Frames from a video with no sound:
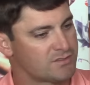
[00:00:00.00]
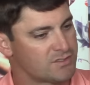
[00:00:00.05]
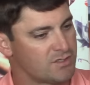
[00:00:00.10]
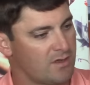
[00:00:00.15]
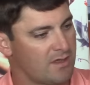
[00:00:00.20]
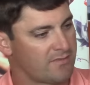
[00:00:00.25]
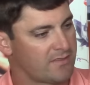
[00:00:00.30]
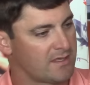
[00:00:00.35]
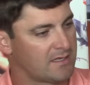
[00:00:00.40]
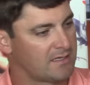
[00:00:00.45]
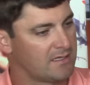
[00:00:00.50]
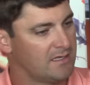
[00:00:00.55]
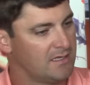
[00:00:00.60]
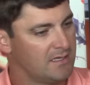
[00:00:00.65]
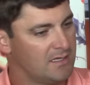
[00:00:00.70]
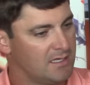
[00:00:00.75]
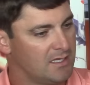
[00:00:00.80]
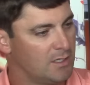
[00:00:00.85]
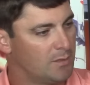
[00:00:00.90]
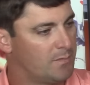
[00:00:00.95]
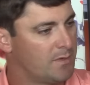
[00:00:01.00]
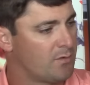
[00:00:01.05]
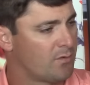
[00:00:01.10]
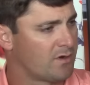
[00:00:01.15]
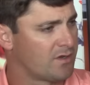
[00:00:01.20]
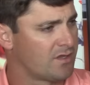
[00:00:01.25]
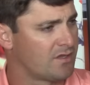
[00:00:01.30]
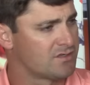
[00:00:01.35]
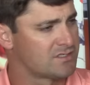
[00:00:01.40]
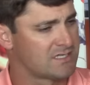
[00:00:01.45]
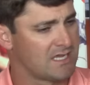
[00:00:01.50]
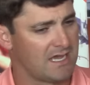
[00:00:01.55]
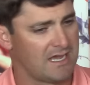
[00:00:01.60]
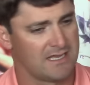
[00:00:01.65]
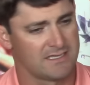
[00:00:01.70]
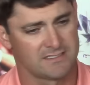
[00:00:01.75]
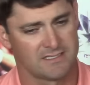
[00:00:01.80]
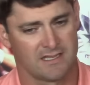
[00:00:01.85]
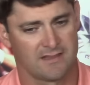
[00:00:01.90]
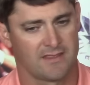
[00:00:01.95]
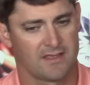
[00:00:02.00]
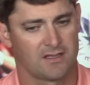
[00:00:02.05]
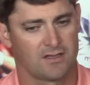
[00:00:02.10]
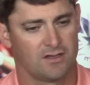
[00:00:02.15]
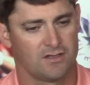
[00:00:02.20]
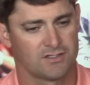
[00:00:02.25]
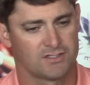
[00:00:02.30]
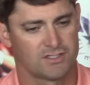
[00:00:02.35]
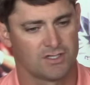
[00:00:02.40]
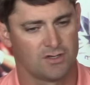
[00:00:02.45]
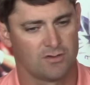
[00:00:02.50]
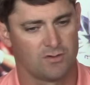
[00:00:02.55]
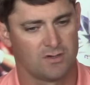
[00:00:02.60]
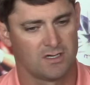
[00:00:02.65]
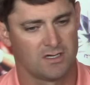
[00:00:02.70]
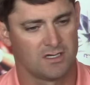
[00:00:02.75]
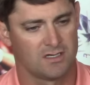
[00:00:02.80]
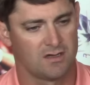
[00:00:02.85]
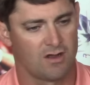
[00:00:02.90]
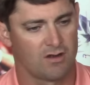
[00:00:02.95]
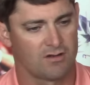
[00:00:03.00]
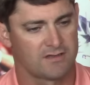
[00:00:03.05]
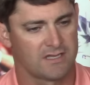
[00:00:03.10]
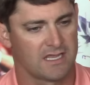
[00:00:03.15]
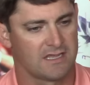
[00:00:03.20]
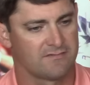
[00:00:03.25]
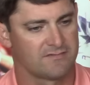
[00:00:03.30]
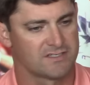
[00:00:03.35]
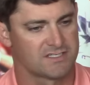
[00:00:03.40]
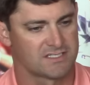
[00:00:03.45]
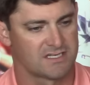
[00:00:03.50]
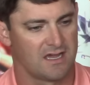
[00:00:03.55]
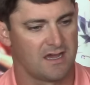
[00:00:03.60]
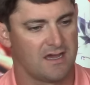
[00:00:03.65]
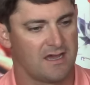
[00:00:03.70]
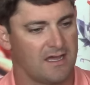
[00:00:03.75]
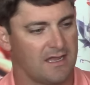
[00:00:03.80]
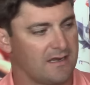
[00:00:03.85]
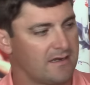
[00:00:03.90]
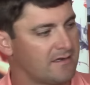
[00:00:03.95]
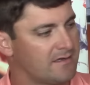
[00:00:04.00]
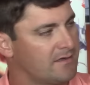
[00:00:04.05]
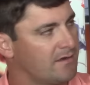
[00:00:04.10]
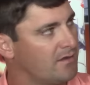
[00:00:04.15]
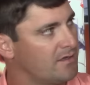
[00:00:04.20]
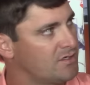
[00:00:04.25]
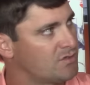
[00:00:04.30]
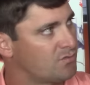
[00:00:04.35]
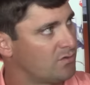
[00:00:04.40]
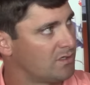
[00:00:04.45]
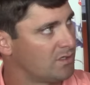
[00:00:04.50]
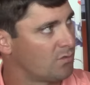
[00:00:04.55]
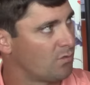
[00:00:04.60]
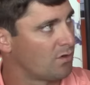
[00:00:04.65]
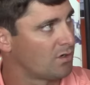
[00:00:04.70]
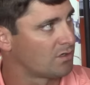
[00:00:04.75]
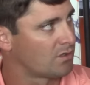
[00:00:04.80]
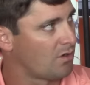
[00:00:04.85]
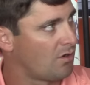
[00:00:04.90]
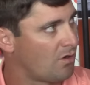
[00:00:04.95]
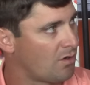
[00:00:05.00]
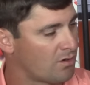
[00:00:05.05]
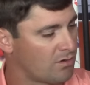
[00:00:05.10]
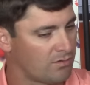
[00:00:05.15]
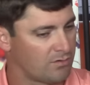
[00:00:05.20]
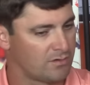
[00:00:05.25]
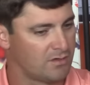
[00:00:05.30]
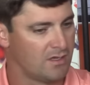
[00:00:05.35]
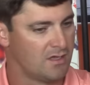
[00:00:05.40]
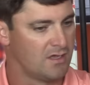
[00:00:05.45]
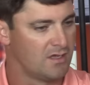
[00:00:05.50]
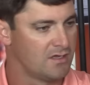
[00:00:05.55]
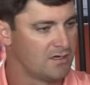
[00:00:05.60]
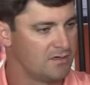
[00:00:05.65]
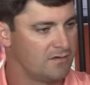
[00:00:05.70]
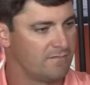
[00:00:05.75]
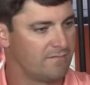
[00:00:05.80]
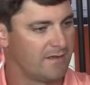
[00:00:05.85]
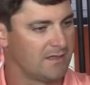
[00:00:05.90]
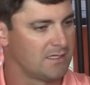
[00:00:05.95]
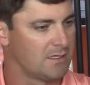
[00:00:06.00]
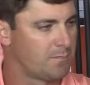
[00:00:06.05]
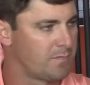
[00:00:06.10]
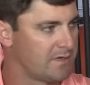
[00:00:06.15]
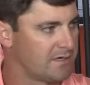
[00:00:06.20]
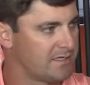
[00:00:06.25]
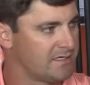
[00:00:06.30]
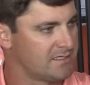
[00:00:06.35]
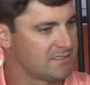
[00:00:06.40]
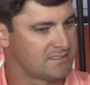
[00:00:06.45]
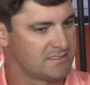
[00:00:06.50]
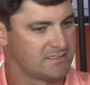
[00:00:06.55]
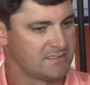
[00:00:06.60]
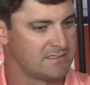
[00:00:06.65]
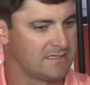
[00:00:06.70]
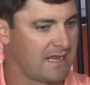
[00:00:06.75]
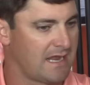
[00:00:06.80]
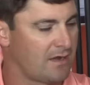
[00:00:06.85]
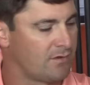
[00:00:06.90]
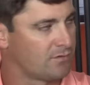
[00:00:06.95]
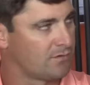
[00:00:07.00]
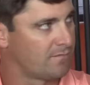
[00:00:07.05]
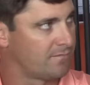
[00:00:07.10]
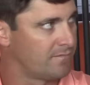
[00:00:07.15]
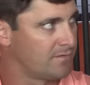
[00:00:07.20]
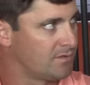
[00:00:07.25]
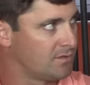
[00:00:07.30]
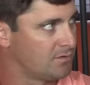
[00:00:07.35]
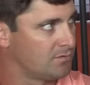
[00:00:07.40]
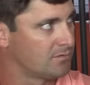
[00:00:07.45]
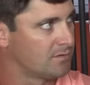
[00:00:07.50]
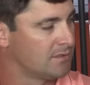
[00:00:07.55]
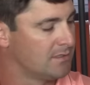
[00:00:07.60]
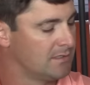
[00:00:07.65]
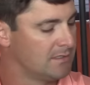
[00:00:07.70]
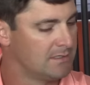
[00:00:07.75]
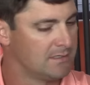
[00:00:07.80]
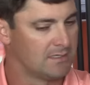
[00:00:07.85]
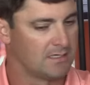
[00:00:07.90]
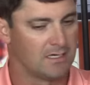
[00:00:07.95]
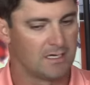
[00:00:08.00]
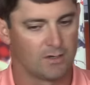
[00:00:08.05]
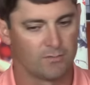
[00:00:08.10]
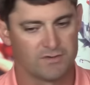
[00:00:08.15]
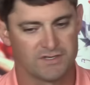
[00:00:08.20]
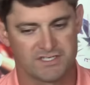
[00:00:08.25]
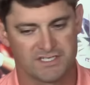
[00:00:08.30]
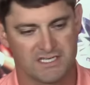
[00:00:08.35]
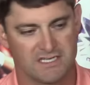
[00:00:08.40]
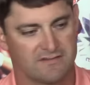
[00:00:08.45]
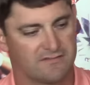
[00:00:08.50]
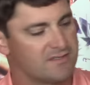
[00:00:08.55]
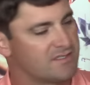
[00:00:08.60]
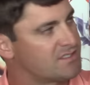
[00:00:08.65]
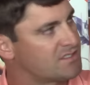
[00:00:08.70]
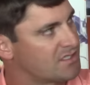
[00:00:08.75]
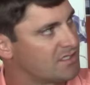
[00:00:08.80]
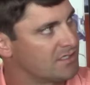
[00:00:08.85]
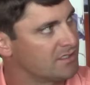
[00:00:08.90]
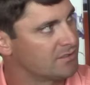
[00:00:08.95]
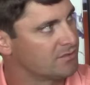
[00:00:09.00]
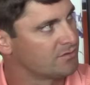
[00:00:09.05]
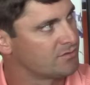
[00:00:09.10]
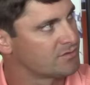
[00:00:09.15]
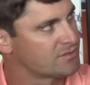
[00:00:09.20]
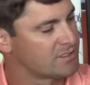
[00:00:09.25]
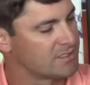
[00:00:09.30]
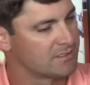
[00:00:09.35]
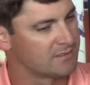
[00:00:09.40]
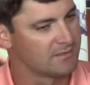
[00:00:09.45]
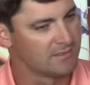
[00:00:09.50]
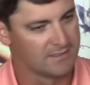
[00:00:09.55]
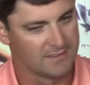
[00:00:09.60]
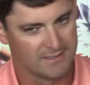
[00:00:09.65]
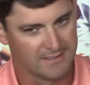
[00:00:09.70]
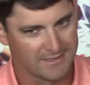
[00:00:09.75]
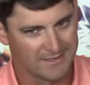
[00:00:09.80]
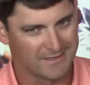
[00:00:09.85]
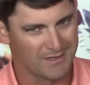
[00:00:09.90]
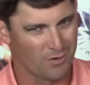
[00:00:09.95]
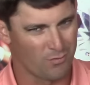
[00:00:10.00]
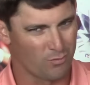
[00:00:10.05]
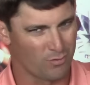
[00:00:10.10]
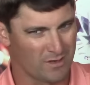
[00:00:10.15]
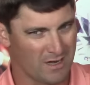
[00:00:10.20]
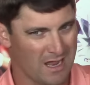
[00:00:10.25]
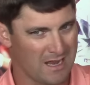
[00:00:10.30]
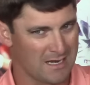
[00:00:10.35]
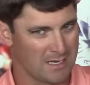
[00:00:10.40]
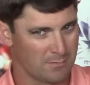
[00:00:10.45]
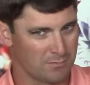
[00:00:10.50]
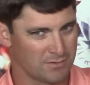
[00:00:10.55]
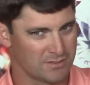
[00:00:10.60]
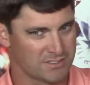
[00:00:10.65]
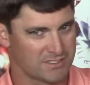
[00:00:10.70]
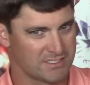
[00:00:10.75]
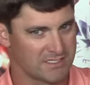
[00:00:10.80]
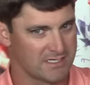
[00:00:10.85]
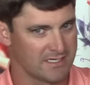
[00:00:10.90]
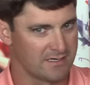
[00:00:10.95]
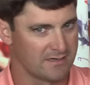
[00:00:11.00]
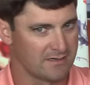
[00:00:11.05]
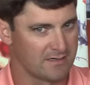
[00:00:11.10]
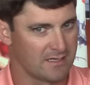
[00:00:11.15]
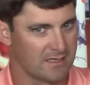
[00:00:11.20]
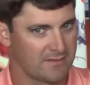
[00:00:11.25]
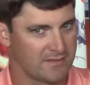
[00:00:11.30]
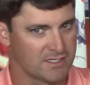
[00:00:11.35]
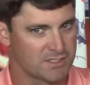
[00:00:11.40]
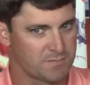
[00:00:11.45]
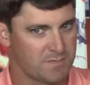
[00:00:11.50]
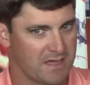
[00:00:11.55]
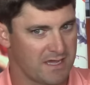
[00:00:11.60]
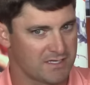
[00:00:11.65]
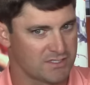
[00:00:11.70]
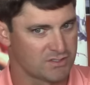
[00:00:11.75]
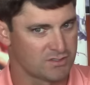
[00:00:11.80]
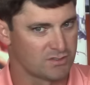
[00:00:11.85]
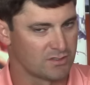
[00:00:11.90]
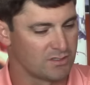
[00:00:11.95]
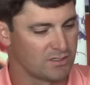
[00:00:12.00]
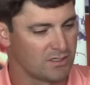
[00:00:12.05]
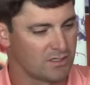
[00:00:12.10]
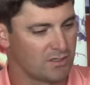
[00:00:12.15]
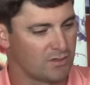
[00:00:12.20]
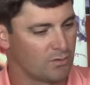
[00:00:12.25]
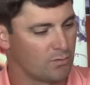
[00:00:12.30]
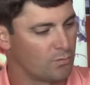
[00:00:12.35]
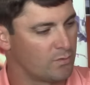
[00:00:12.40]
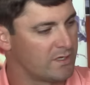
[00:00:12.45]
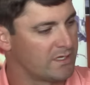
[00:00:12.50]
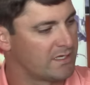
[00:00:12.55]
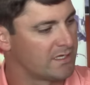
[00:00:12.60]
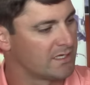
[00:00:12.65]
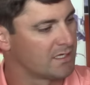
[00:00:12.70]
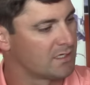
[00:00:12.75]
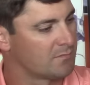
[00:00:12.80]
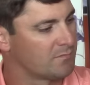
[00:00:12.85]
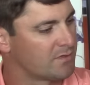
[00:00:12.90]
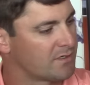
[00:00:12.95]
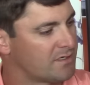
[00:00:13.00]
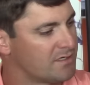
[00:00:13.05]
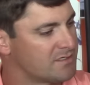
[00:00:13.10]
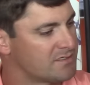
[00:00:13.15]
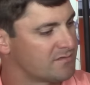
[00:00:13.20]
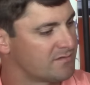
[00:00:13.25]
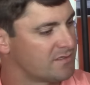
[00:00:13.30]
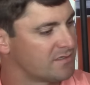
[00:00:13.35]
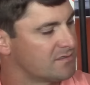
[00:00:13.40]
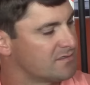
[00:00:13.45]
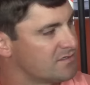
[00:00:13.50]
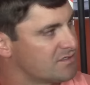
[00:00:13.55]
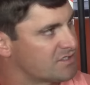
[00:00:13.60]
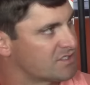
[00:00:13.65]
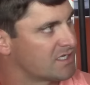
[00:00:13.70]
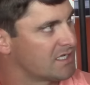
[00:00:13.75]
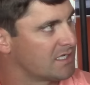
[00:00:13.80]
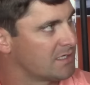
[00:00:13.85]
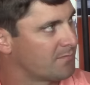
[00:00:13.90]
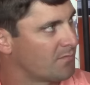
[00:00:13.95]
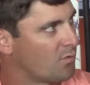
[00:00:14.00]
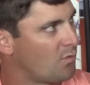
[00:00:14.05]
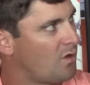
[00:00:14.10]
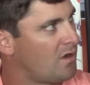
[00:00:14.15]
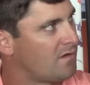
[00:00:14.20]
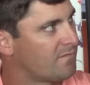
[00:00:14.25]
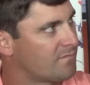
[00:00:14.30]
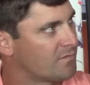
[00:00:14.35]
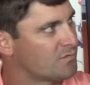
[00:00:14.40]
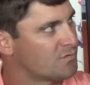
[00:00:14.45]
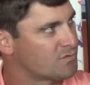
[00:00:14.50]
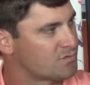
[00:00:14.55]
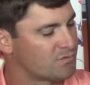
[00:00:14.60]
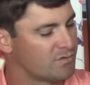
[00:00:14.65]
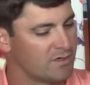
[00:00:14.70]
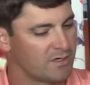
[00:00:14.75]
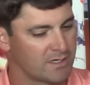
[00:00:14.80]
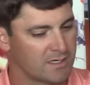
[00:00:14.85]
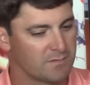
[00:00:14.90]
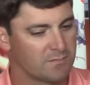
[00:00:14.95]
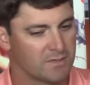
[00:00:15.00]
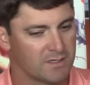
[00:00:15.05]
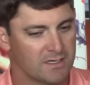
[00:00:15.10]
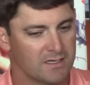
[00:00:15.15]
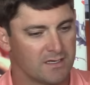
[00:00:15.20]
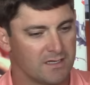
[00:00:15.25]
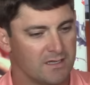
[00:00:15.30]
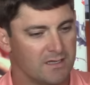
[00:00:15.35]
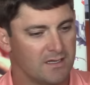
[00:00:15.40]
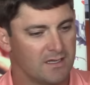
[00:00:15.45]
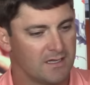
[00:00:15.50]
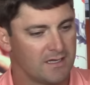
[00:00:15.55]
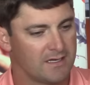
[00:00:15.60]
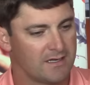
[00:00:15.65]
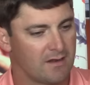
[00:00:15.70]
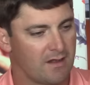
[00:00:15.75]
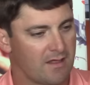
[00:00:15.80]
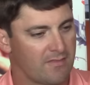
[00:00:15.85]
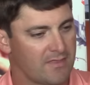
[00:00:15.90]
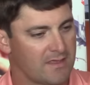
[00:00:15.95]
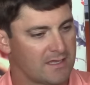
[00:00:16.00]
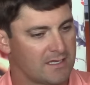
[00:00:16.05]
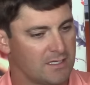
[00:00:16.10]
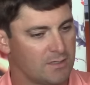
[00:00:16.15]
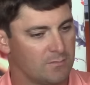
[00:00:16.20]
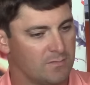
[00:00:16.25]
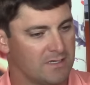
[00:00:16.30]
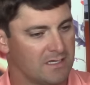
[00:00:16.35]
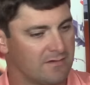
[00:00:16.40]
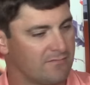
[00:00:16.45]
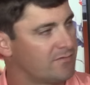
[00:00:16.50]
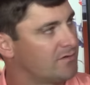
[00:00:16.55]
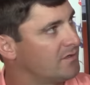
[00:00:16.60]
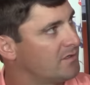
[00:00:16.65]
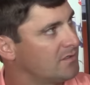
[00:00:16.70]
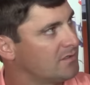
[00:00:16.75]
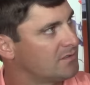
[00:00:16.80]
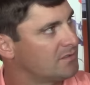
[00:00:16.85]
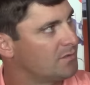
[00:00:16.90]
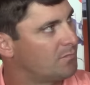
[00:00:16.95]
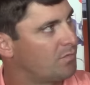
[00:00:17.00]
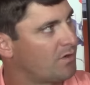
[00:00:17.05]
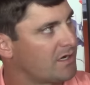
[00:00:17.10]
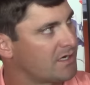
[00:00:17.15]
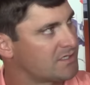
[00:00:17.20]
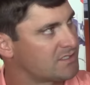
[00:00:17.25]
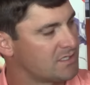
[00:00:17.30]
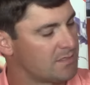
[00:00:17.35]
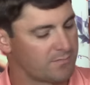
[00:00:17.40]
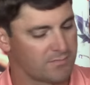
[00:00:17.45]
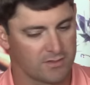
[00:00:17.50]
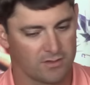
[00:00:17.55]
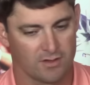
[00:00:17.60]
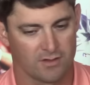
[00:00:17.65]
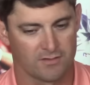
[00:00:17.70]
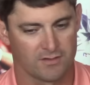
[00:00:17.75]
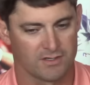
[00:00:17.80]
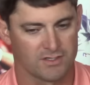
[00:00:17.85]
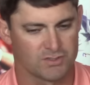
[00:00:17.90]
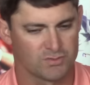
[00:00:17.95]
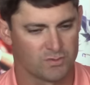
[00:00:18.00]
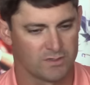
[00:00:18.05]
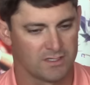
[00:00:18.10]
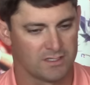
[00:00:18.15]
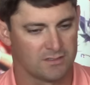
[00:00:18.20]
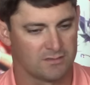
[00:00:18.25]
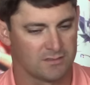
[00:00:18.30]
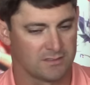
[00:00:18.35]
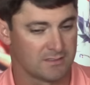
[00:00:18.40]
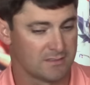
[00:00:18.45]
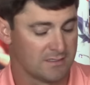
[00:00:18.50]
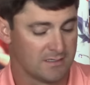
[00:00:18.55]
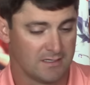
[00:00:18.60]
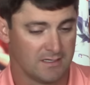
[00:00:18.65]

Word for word: So I think he'll be one of those guys. And I think also uh, Artavis Scott, you know, he's really worked hard on developing his down the field uh, receiving skills. And, you know, we're not able to see it uh, this past uh, weekend because of the scheme that Wofford was running. But, you know, I think he'll be able to, to bring something on there as well. And,